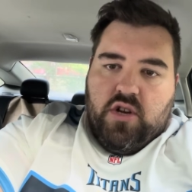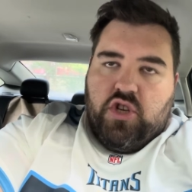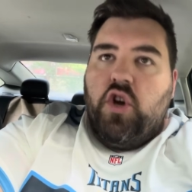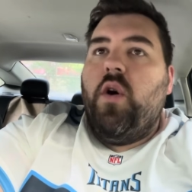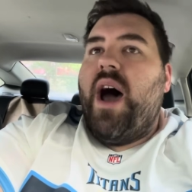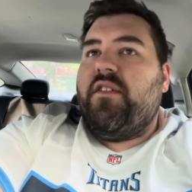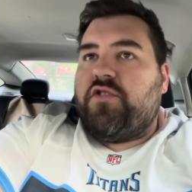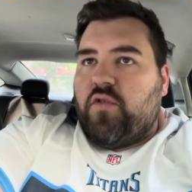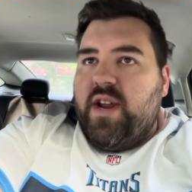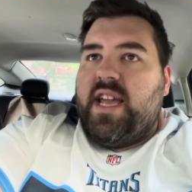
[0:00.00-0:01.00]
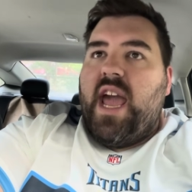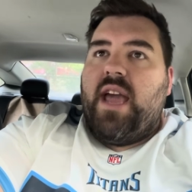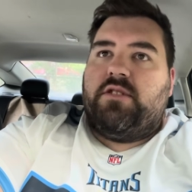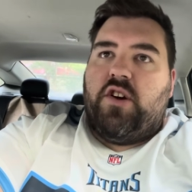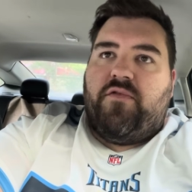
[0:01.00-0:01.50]
Two out of three
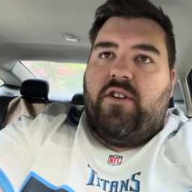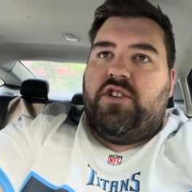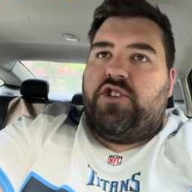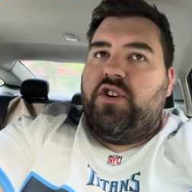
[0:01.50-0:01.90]
games so far this